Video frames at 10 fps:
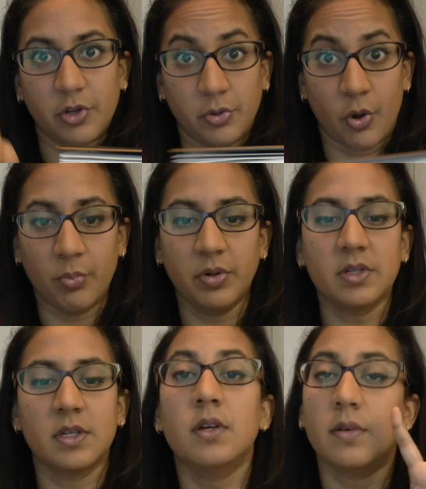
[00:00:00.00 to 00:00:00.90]
your
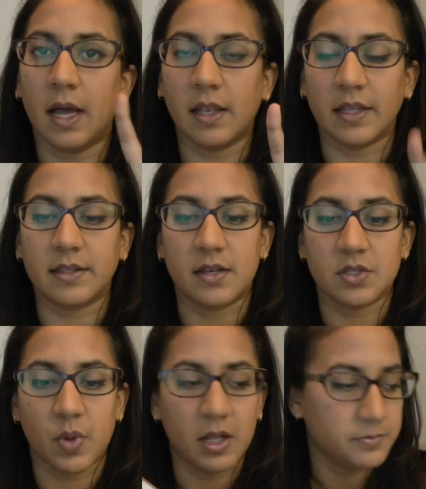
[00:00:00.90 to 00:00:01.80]
notebook. I like that
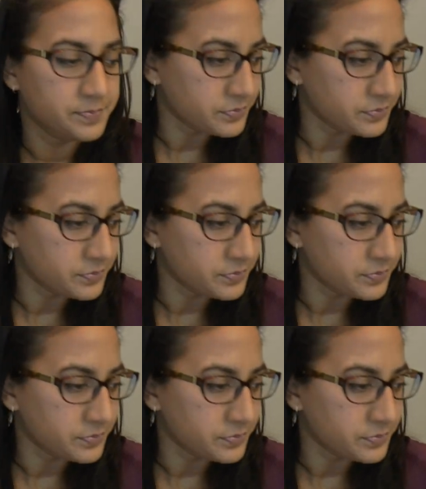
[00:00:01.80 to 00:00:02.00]
as well.